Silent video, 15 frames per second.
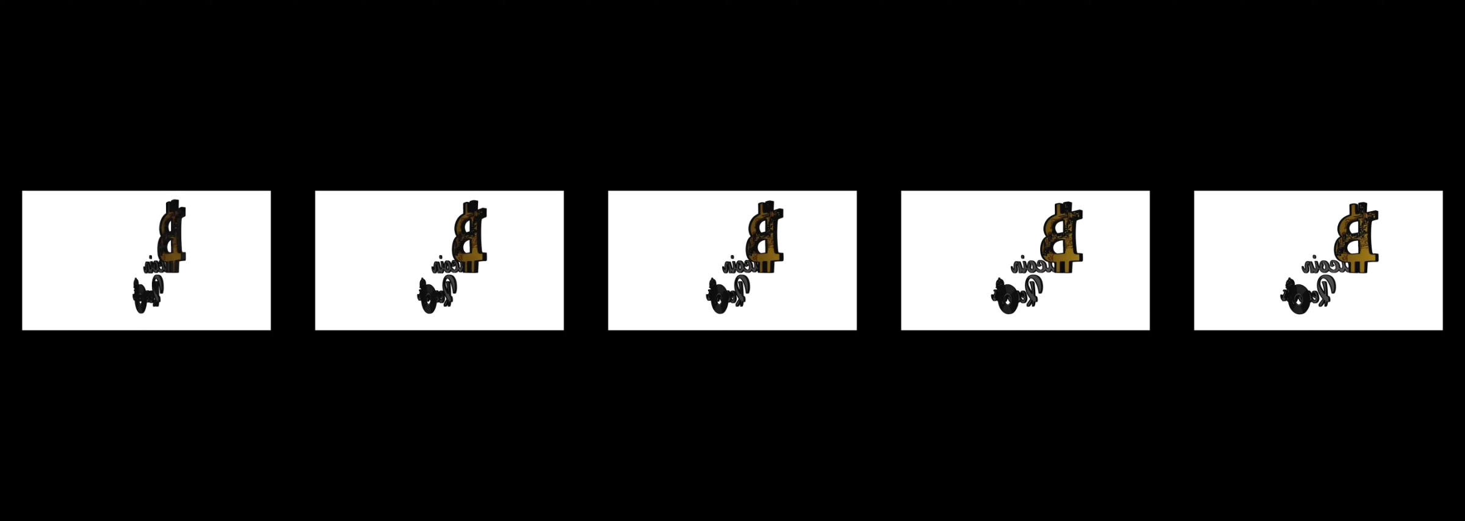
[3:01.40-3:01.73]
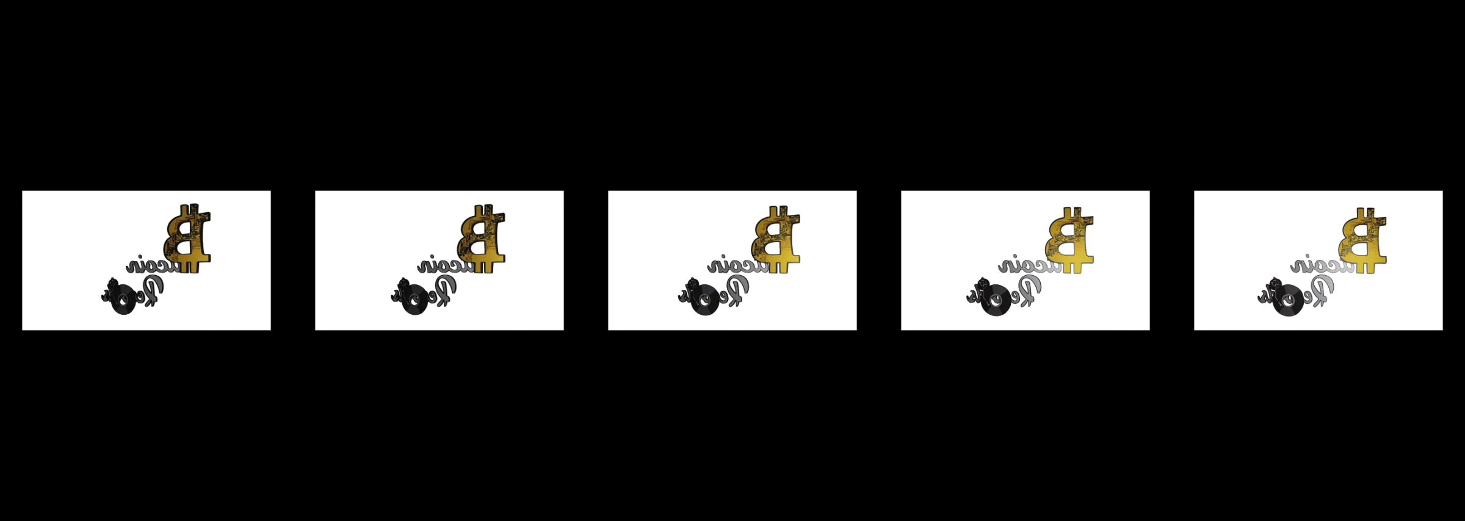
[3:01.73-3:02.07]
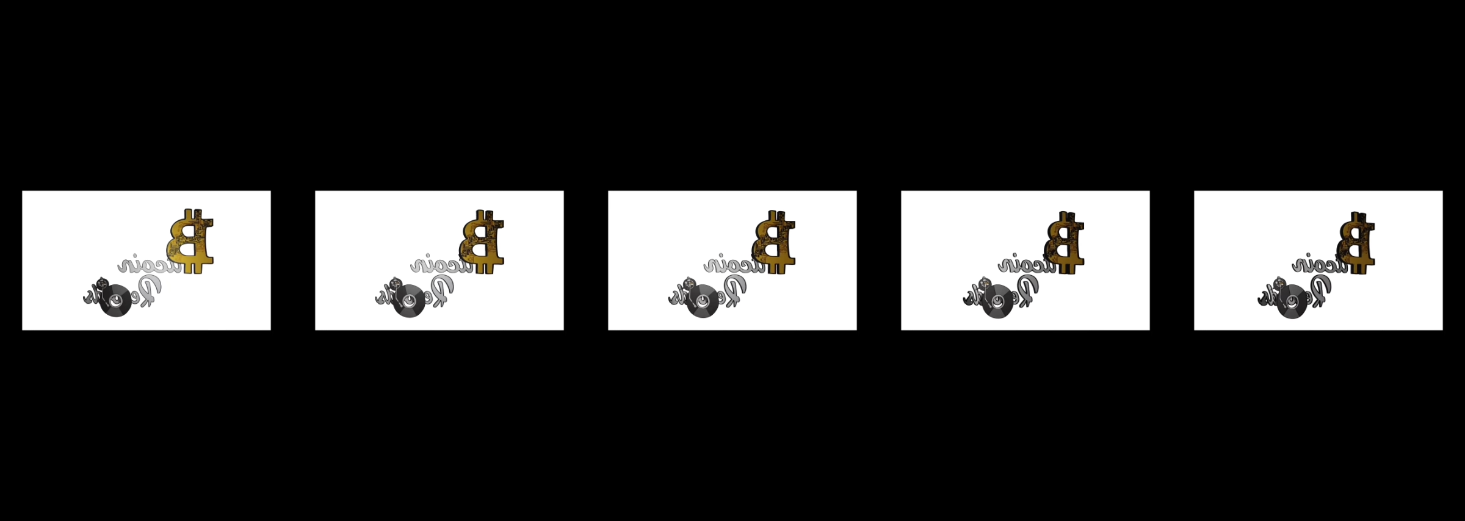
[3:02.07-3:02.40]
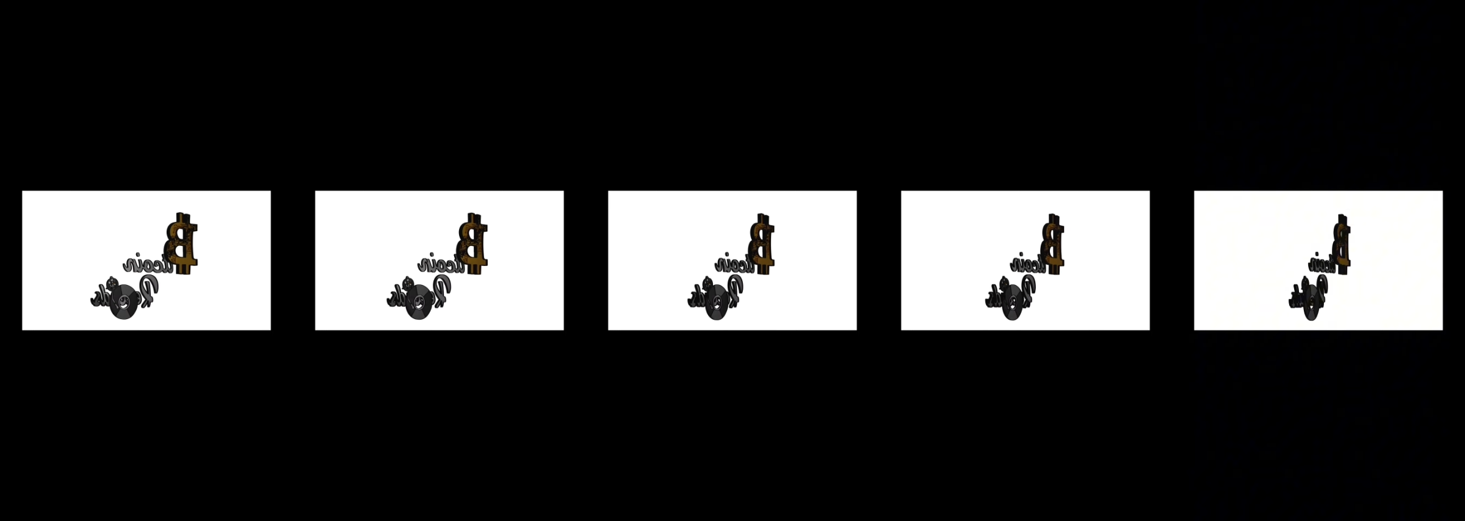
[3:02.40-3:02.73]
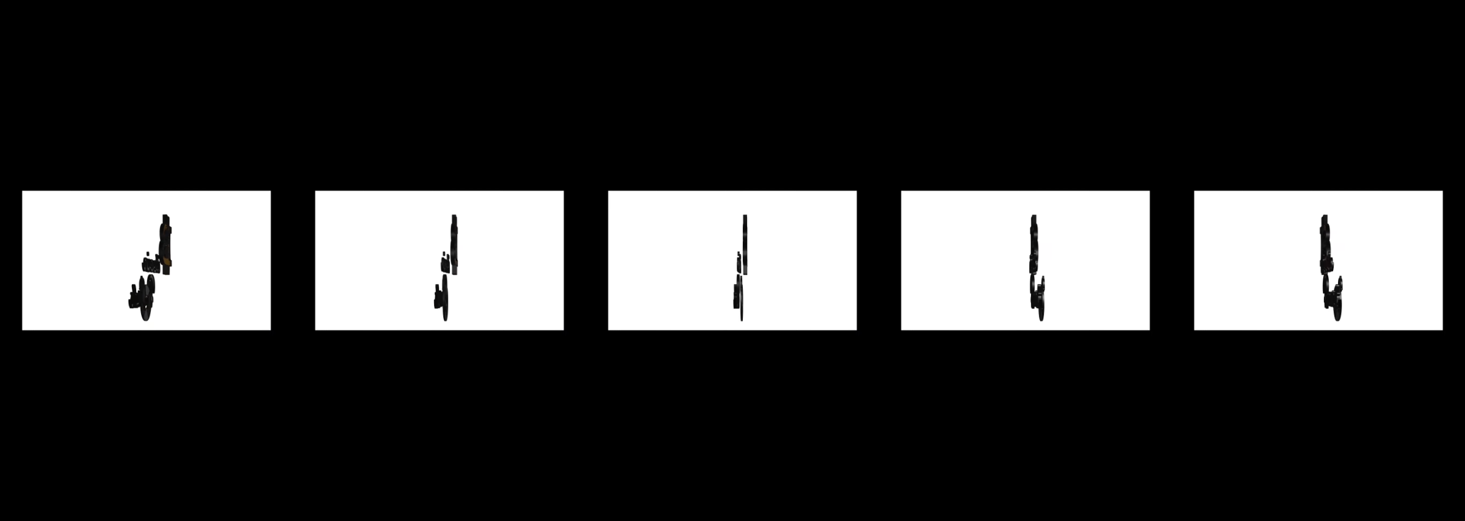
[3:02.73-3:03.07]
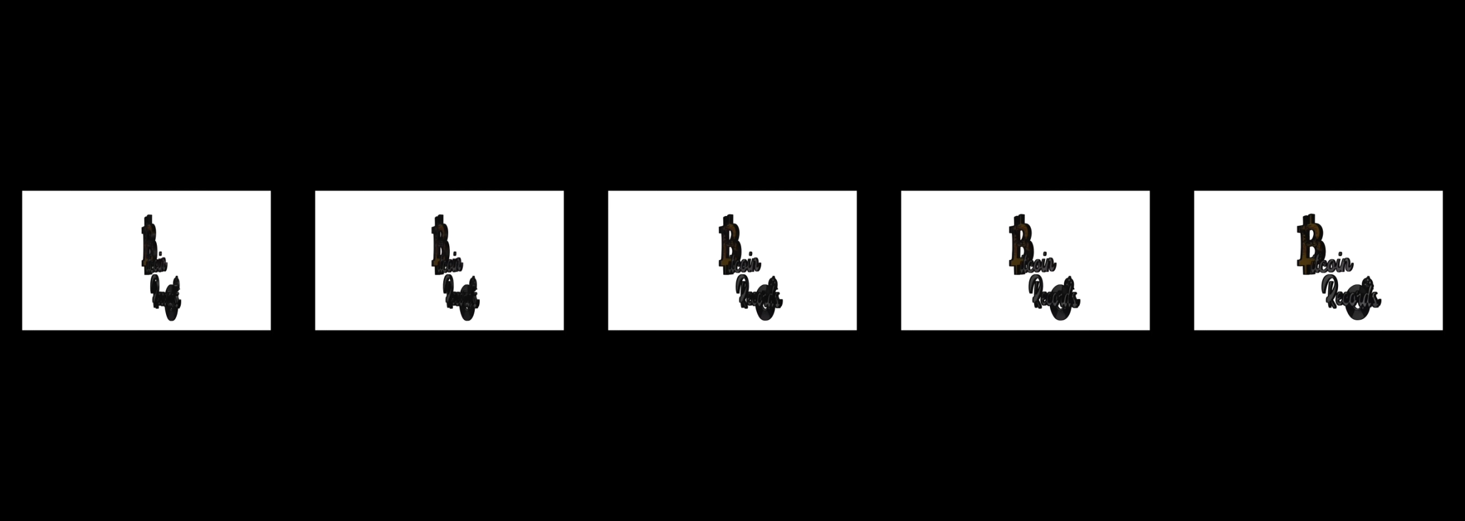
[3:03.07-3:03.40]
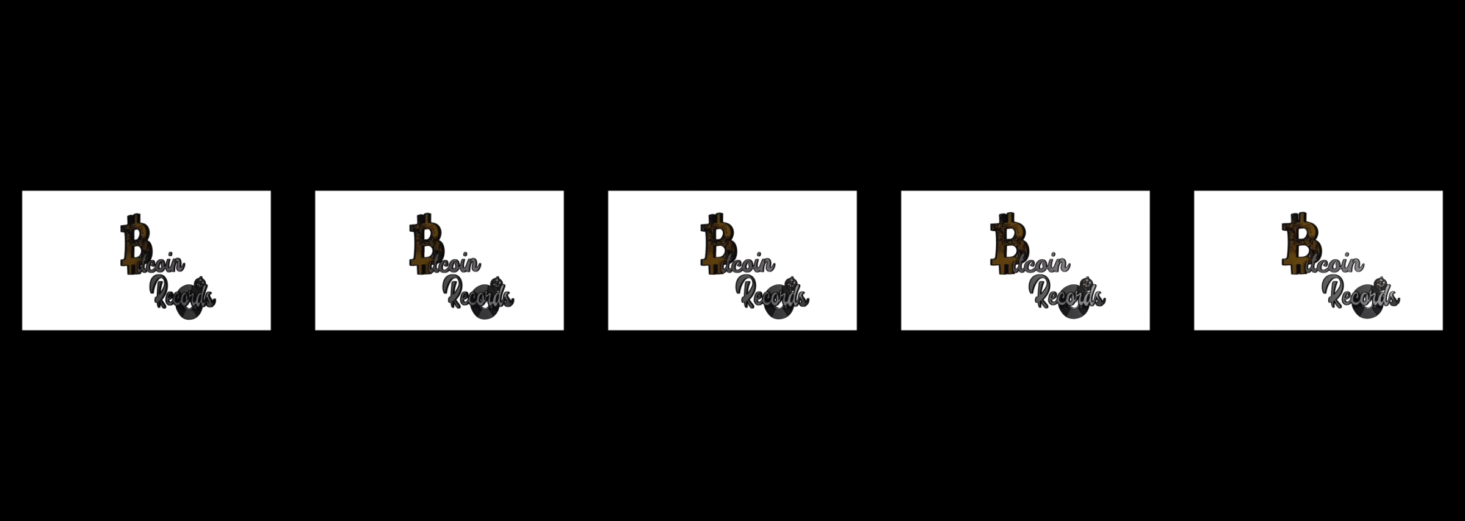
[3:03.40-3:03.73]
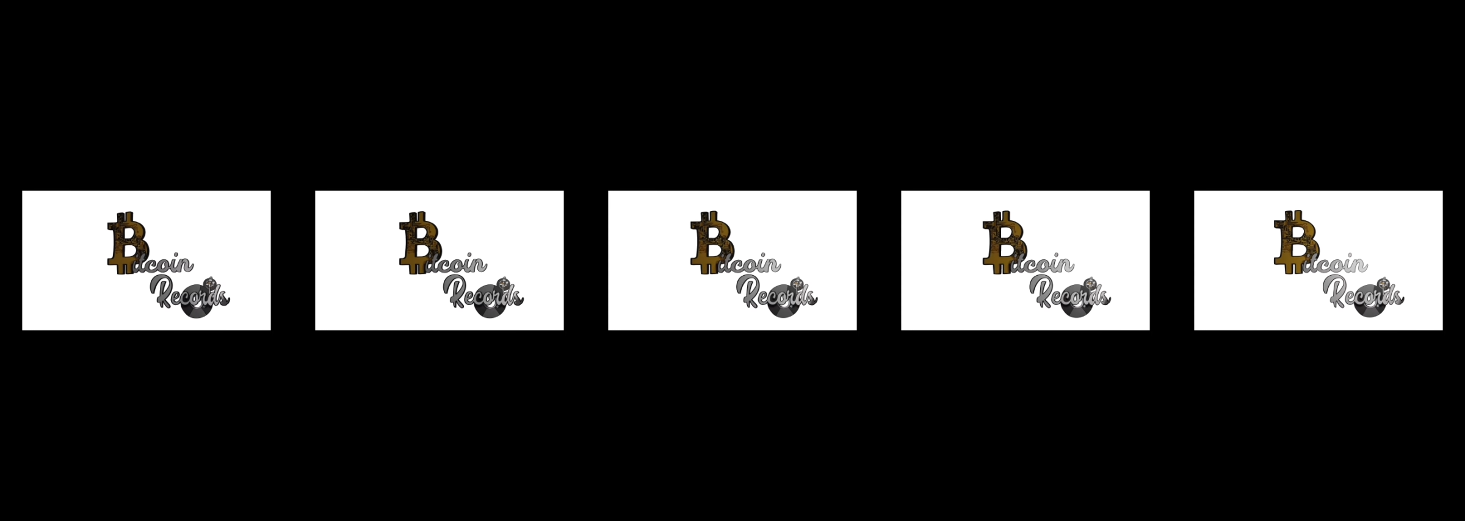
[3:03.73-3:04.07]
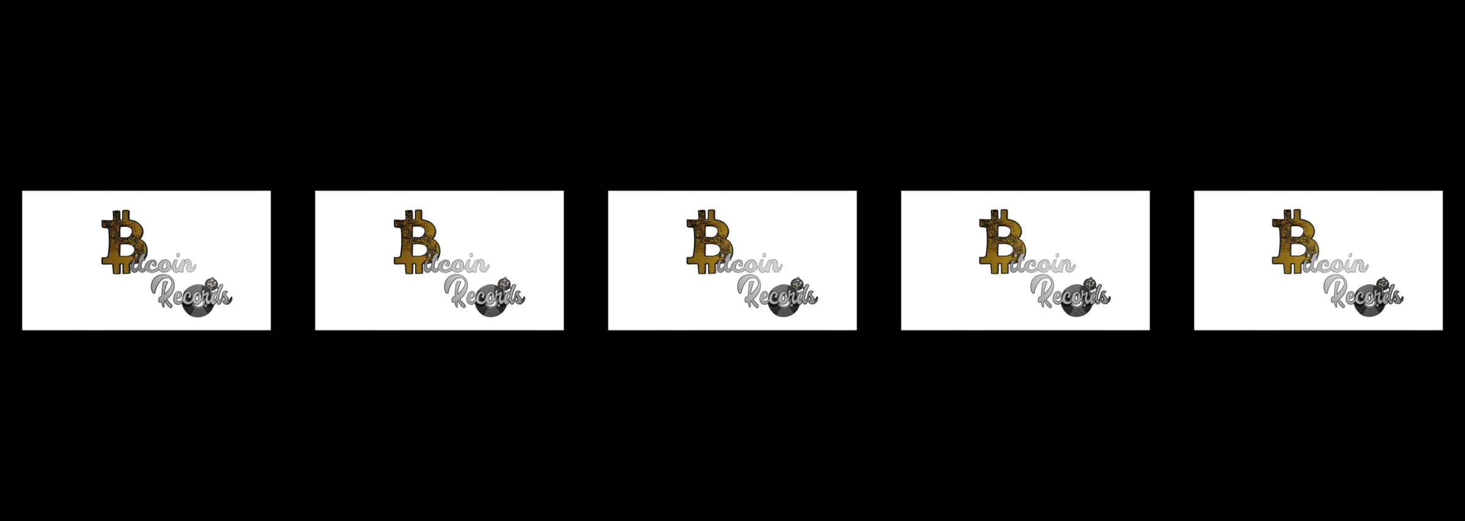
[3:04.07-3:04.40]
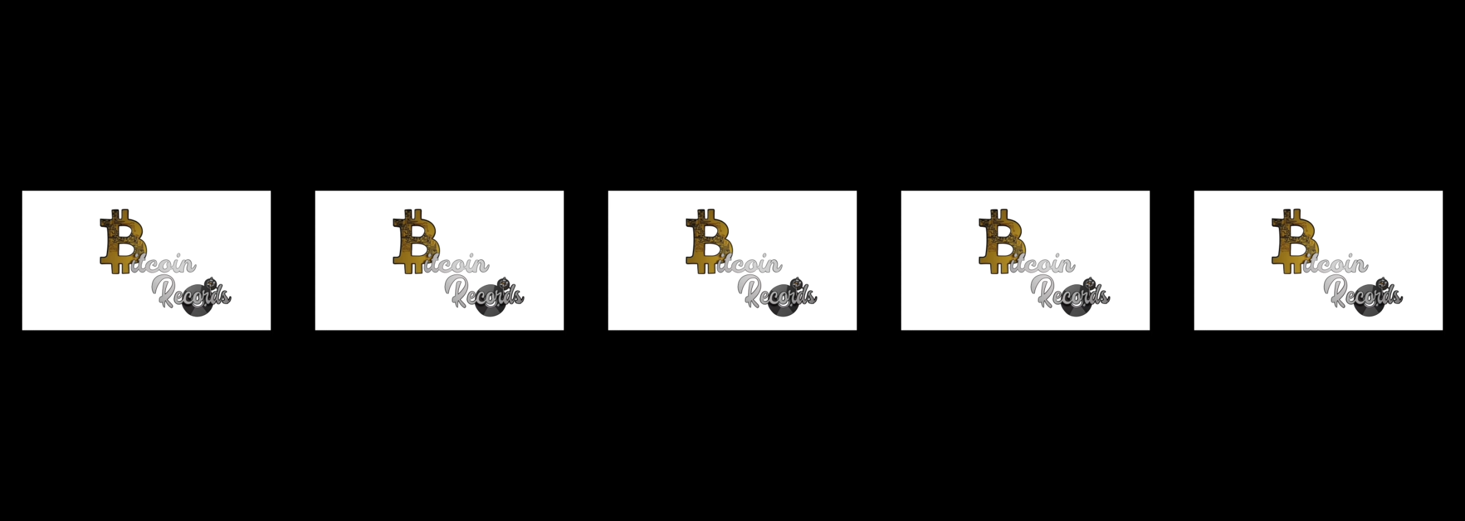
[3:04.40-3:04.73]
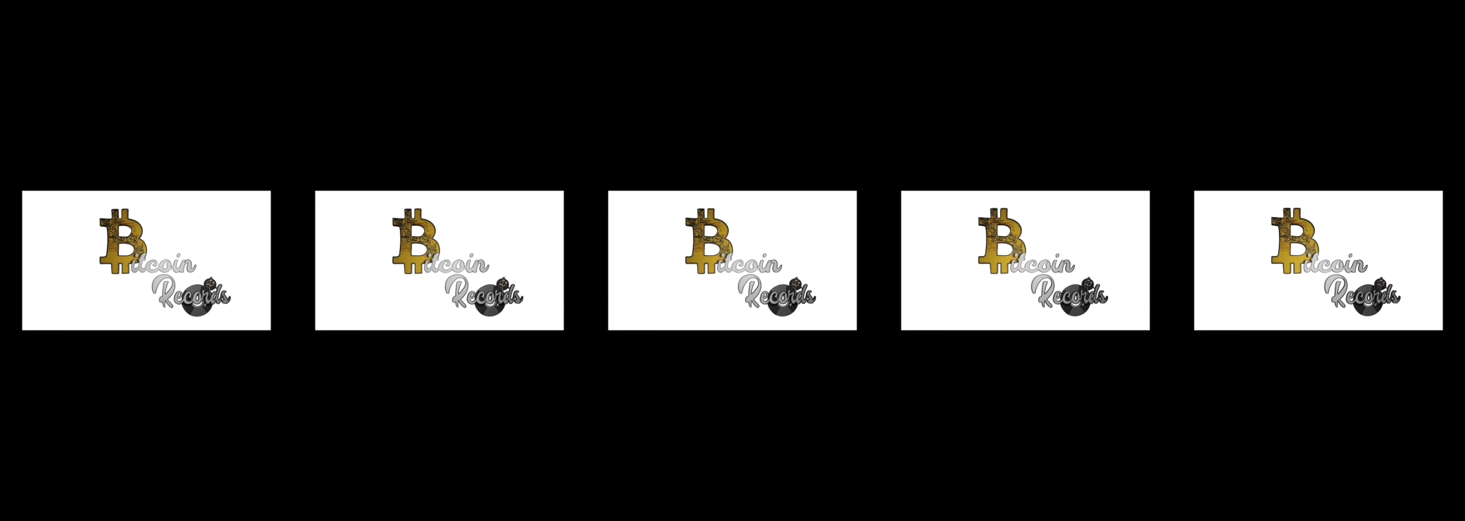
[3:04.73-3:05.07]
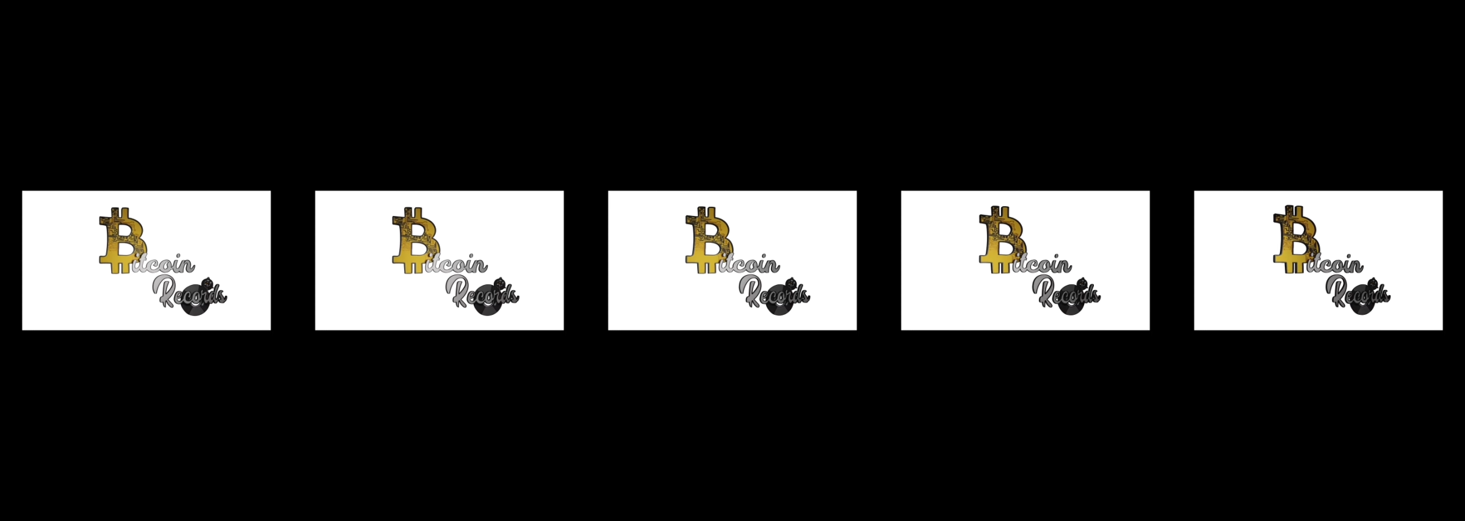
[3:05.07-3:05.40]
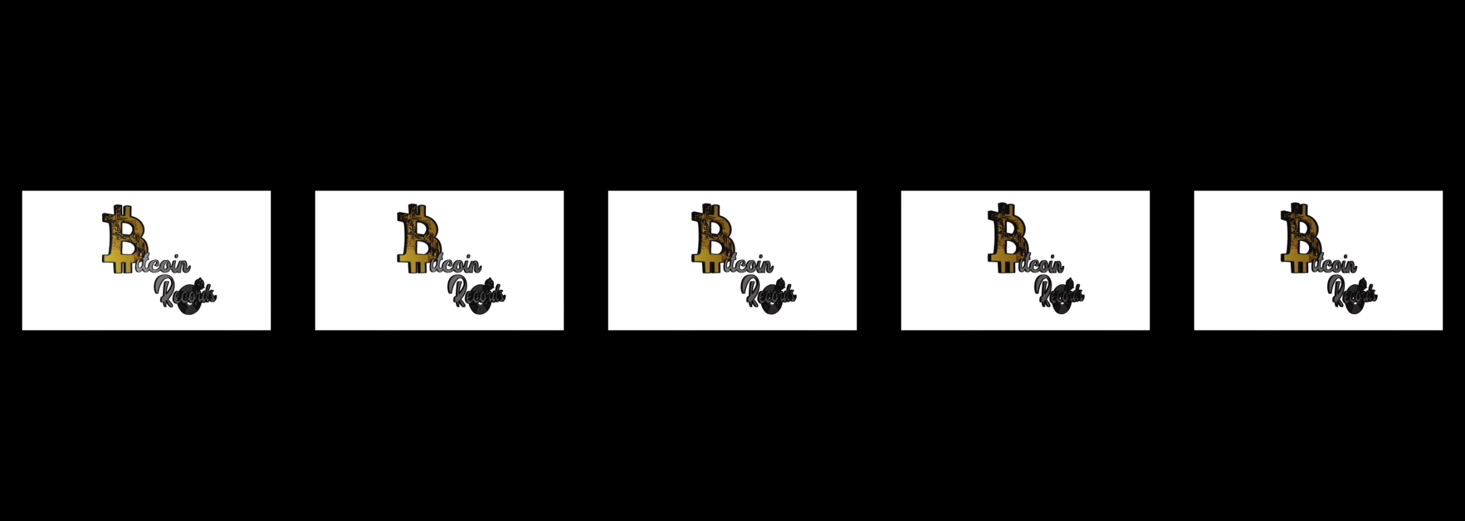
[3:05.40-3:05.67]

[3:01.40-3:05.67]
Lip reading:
[unreadable: no face in view]